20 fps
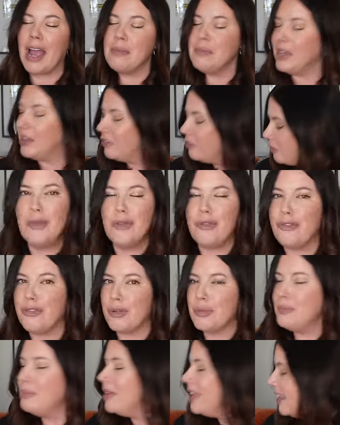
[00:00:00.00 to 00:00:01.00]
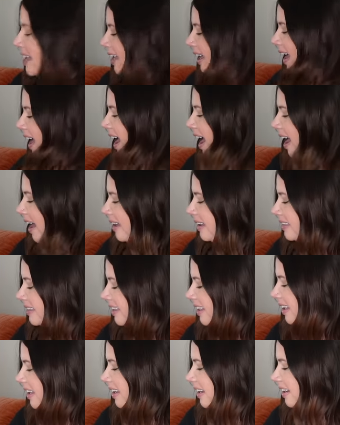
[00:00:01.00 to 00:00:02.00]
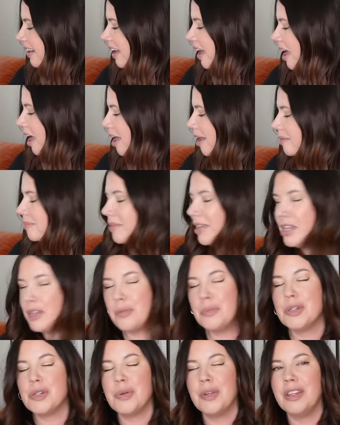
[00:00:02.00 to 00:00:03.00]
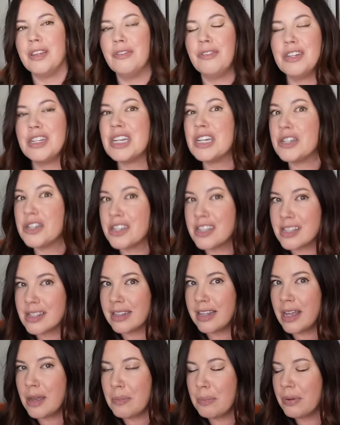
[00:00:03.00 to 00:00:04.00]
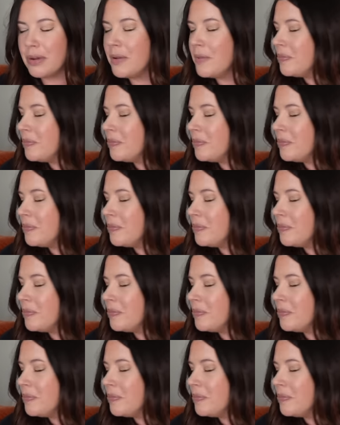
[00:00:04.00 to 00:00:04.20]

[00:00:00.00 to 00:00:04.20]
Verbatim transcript: I mean, for me, I think um, either between the vintage slip